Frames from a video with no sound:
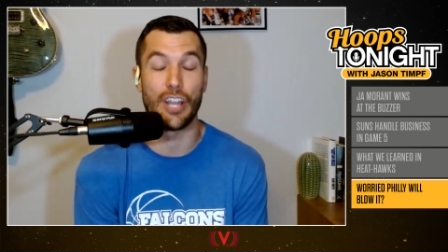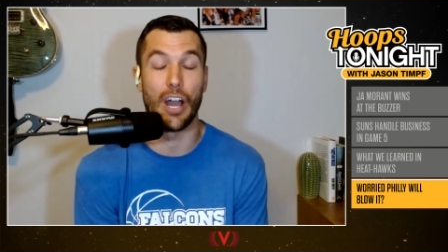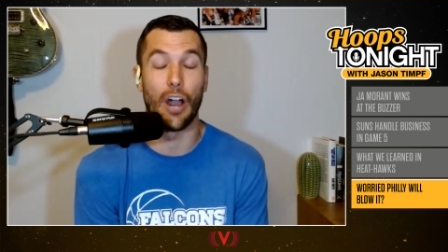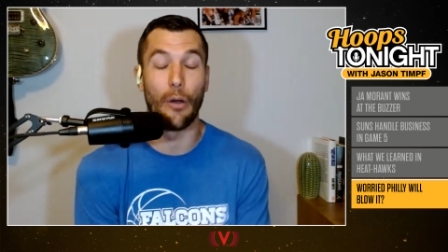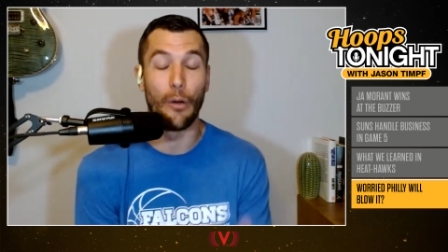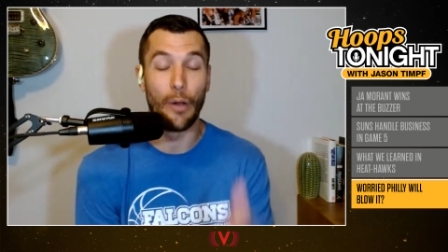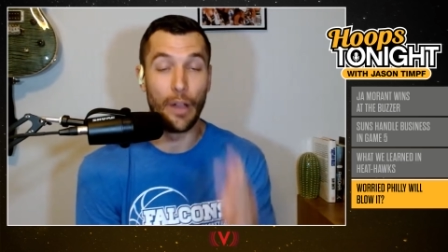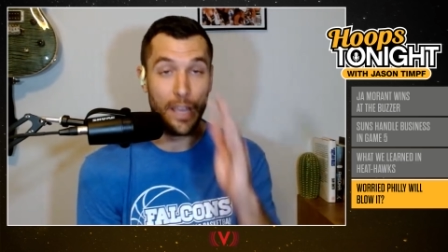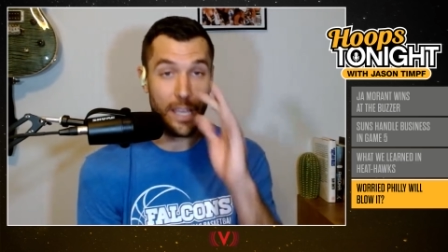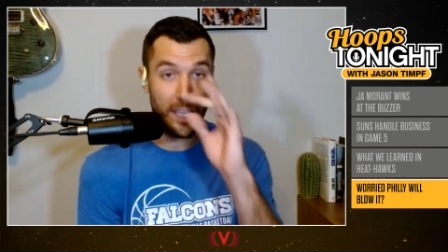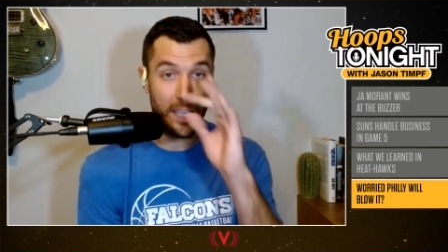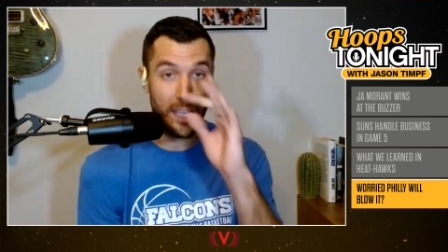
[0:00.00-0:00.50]

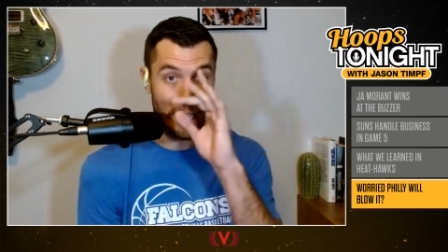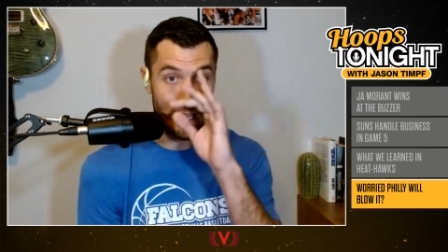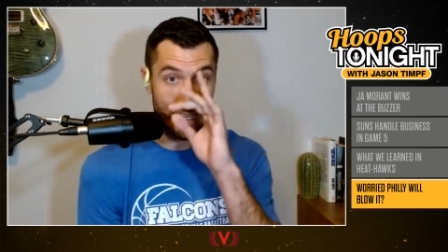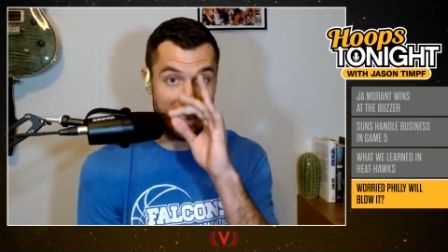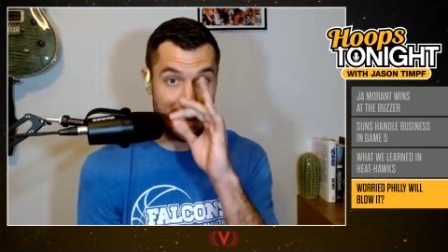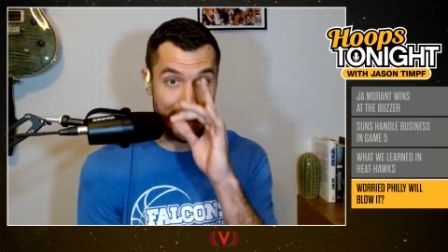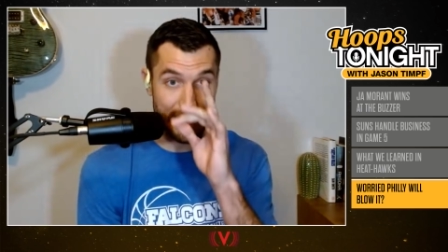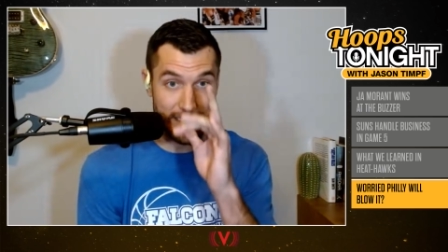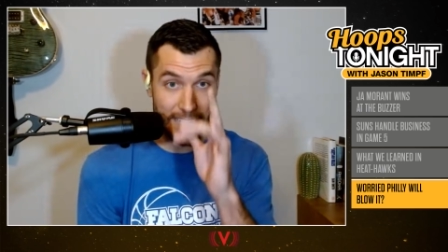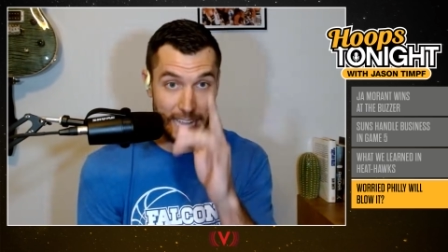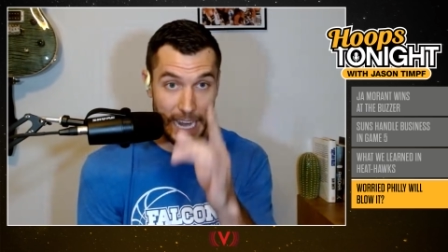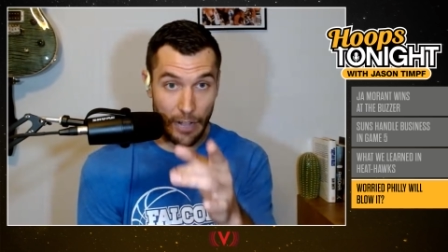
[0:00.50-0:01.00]
No,
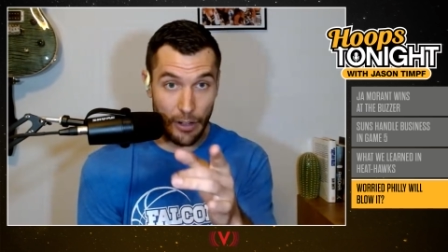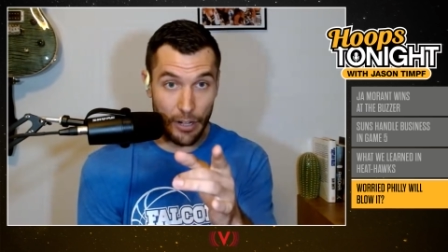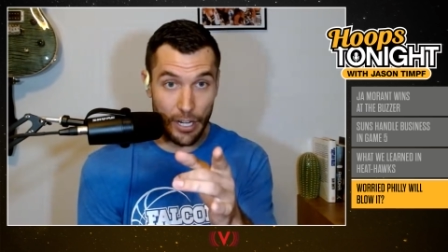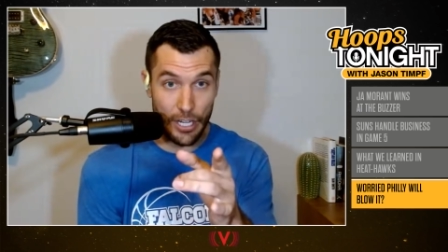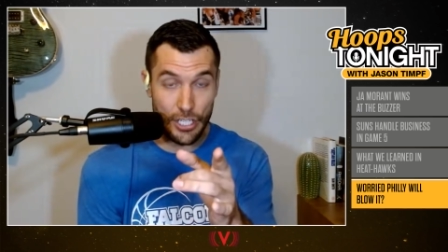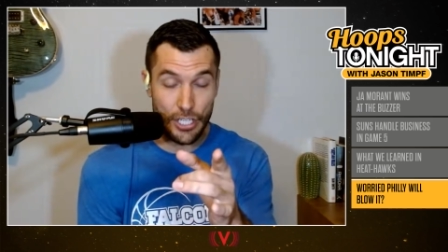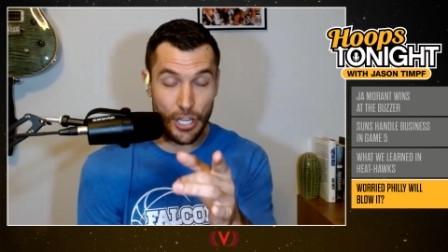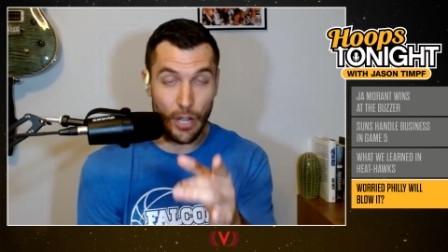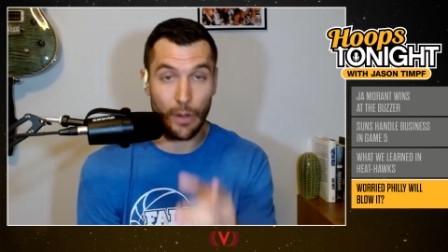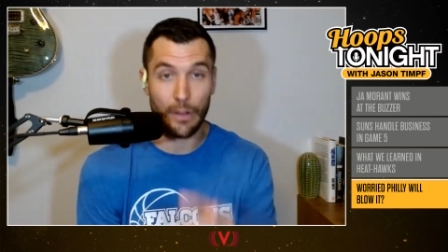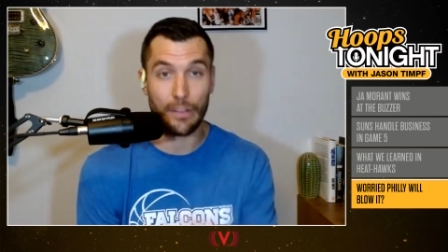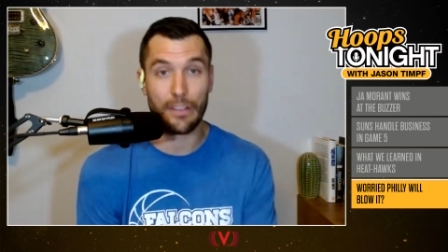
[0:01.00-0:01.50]
staring
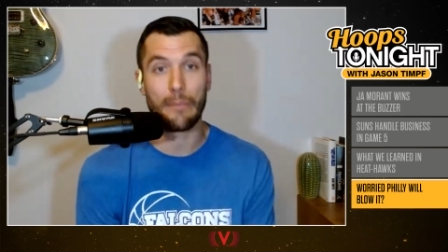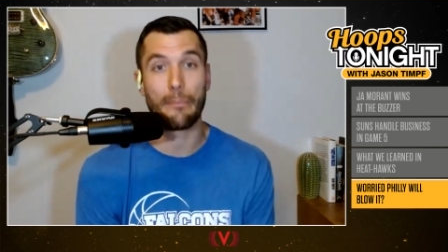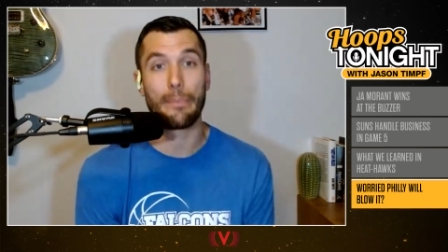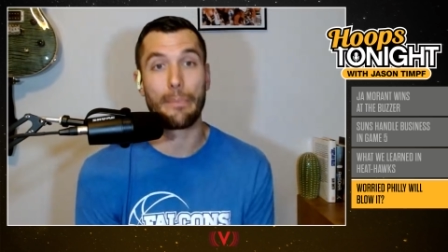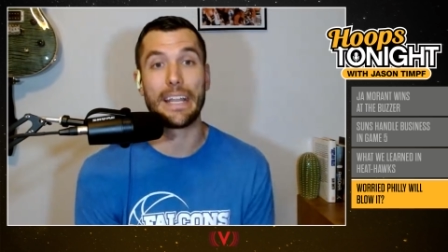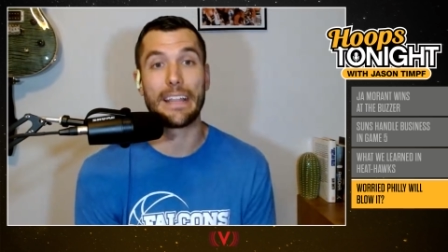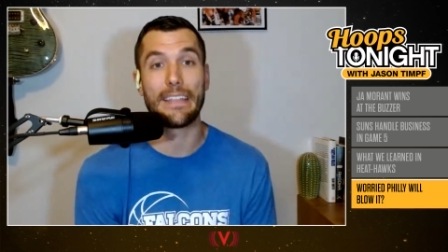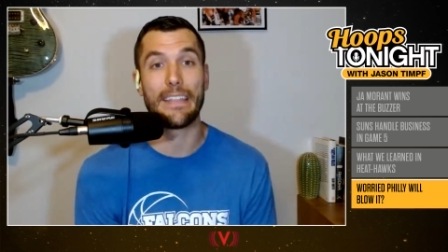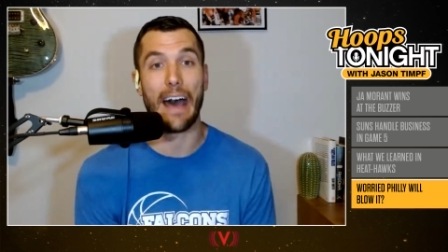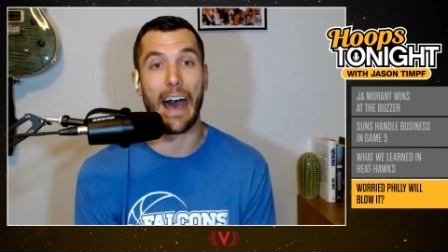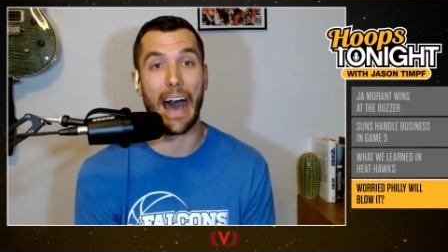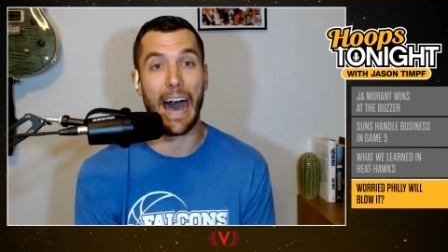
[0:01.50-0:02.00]
Joel
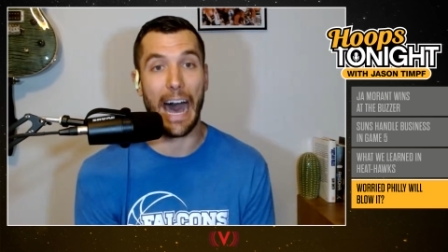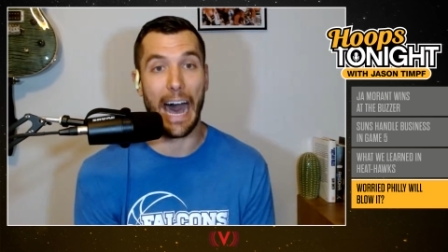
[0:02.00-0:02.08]
Embiid in the